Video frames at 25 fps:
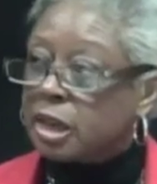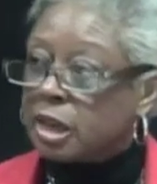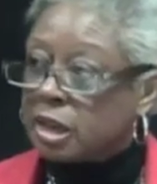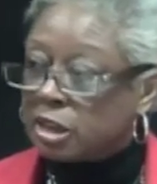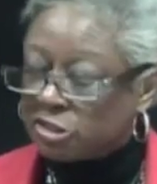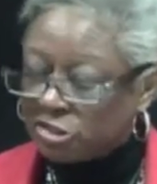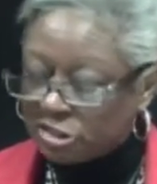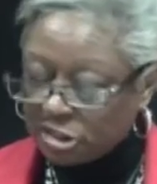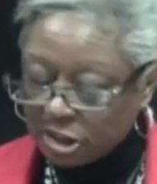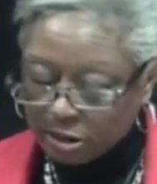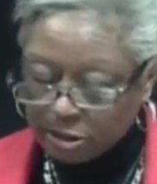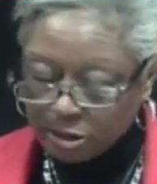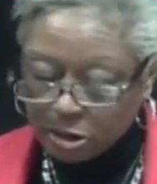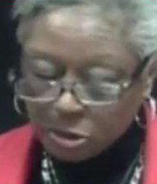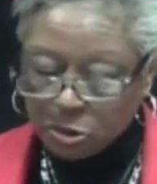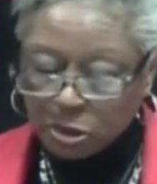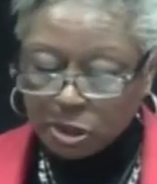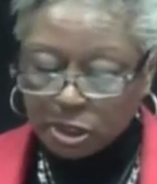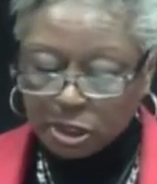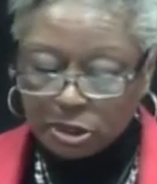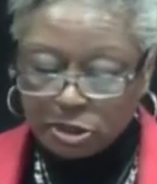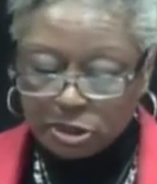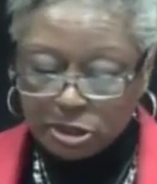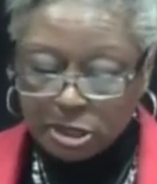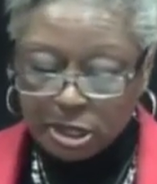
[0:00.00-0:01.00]
Sarah
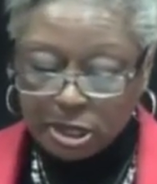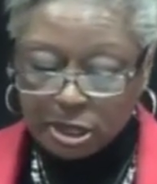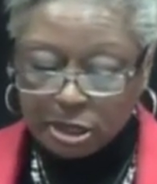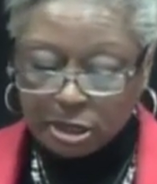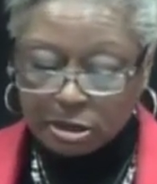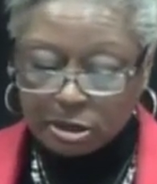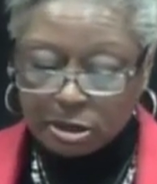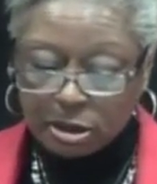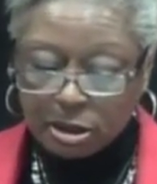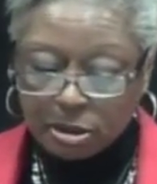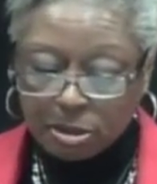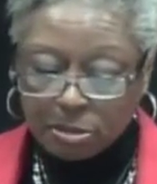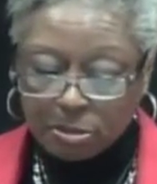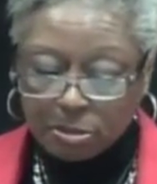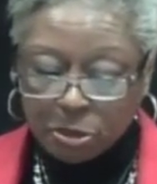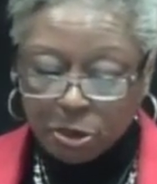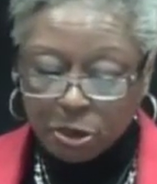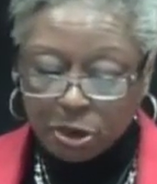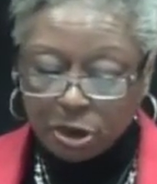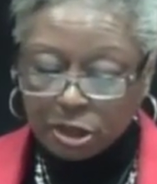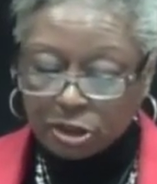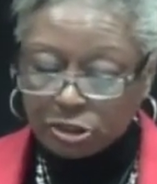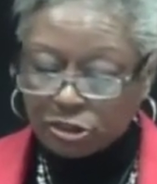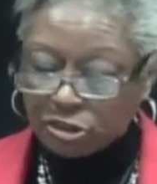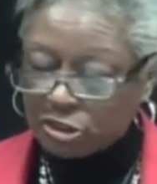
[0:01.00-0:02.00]
will attend
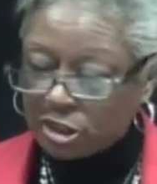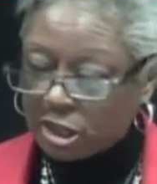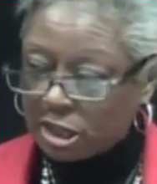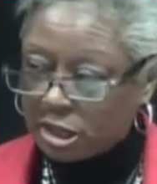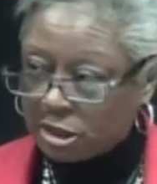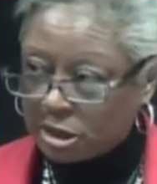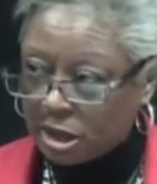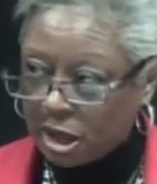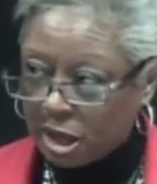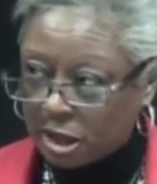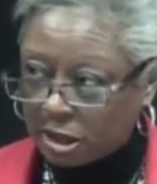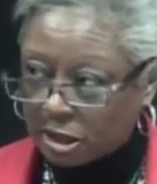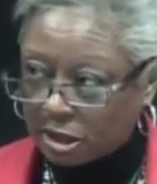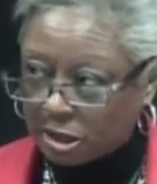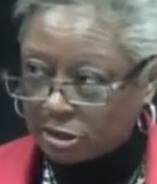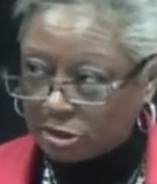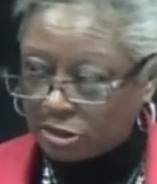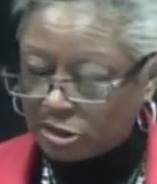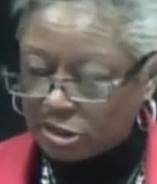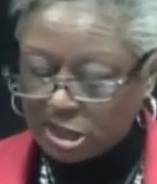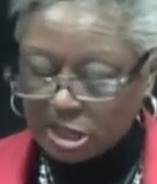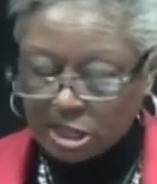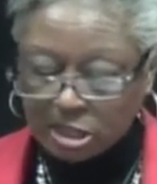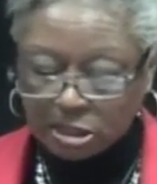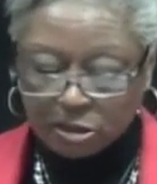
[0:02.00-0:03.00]
Morgan State
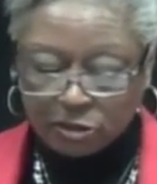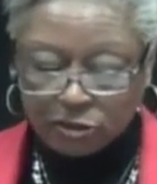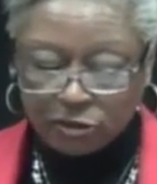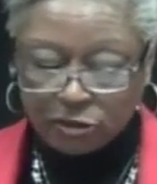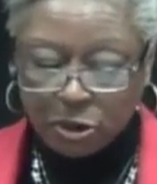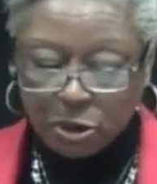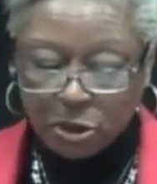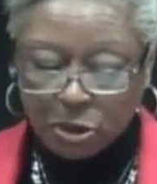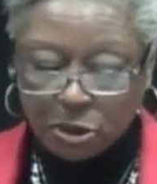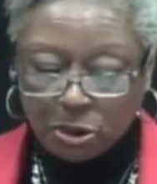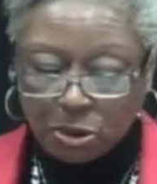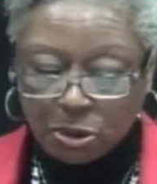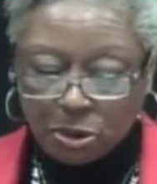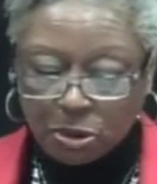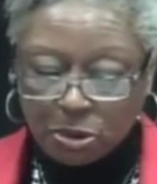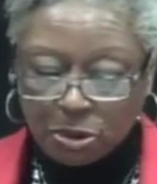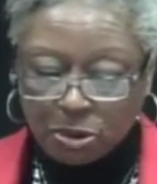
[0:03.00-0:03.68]
College in the fall.